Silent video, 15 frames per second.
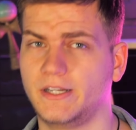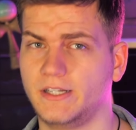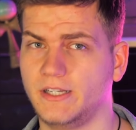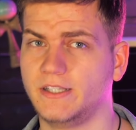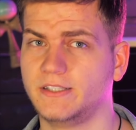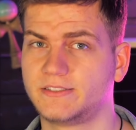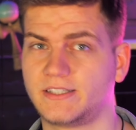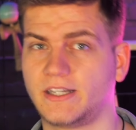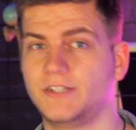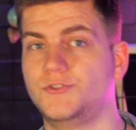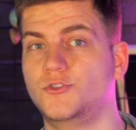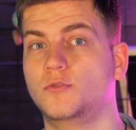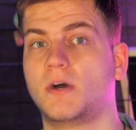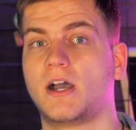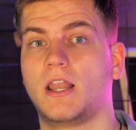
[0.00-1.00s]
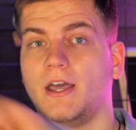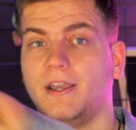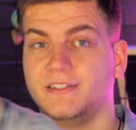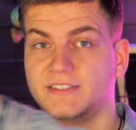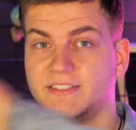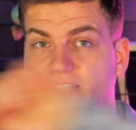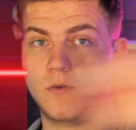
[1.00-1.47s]
at least I drew my
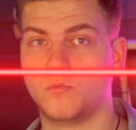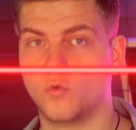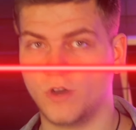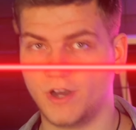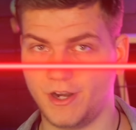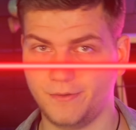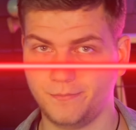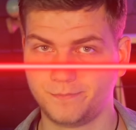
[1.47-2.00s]
line somewhere,